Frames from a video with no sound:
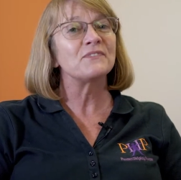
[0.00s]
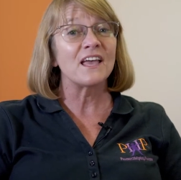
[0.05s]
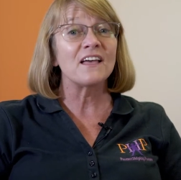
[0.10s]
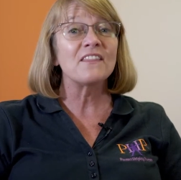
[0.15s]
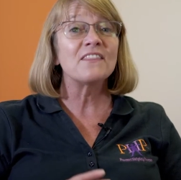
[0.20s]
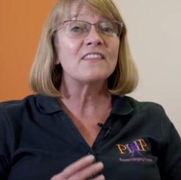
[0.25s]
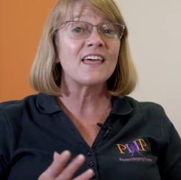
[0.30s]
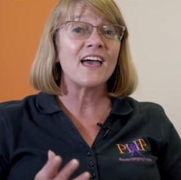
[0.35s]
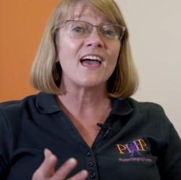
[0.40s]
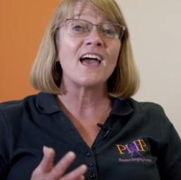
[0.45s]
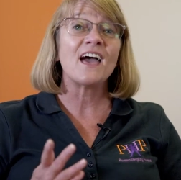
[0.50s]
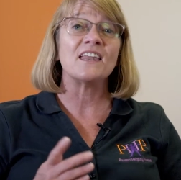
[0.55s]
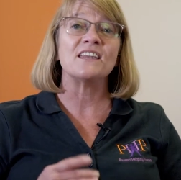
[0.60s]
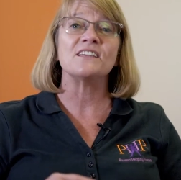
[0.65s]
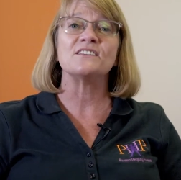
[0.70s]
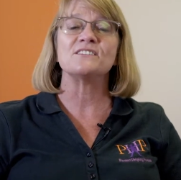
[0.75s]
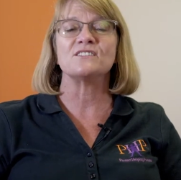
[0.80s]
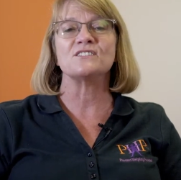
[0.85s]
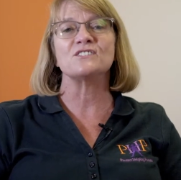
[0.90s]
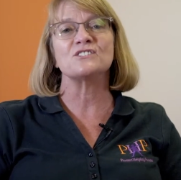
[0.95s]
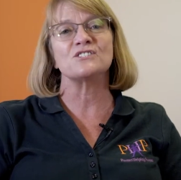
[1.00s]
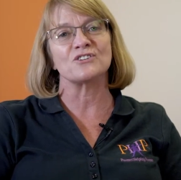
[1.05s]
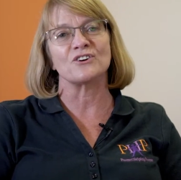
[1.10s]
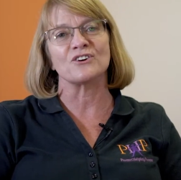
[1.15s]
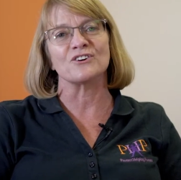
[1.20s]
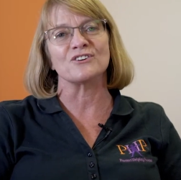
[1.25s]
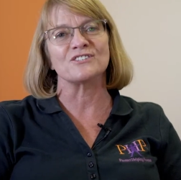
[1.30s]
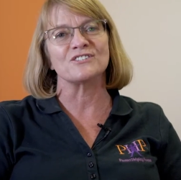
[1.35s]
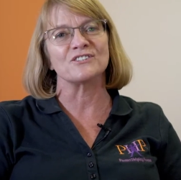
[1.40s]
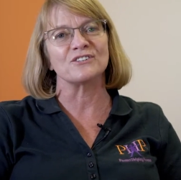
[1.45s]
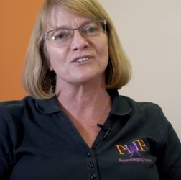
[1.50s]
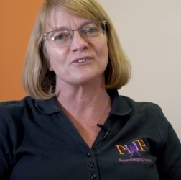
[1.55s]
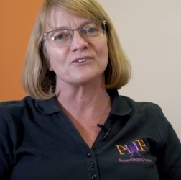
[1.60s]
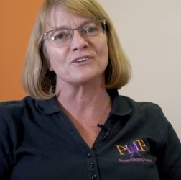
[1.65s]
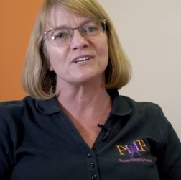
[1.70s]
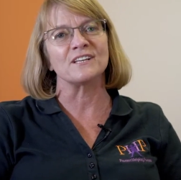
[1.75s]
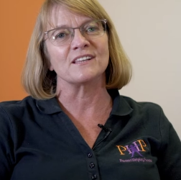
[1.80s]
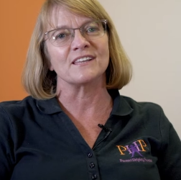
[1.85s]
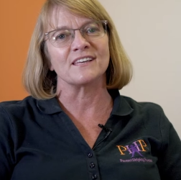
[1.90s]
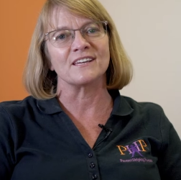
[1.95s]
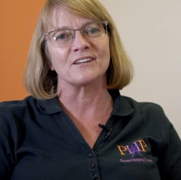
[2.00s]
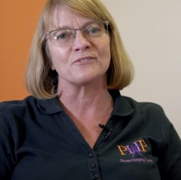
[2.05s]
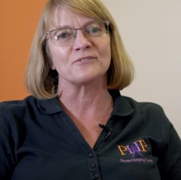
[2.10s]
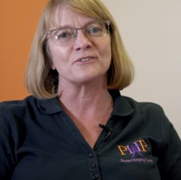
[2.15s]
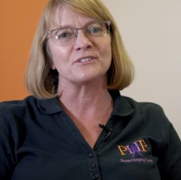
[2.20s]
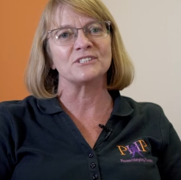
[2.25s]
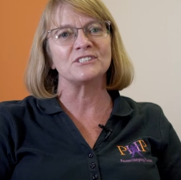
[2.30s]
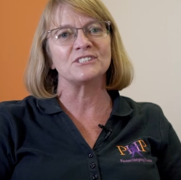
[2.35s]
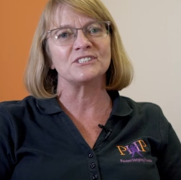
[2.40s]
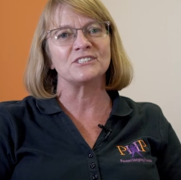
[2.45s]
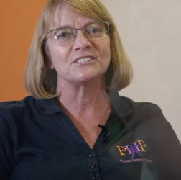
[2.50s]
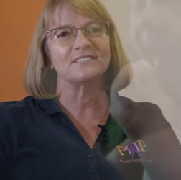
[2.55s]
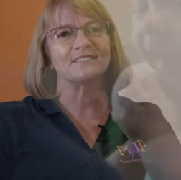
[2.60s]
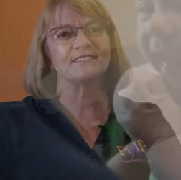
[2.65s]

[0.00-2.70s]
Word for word: And that is the start to learning language.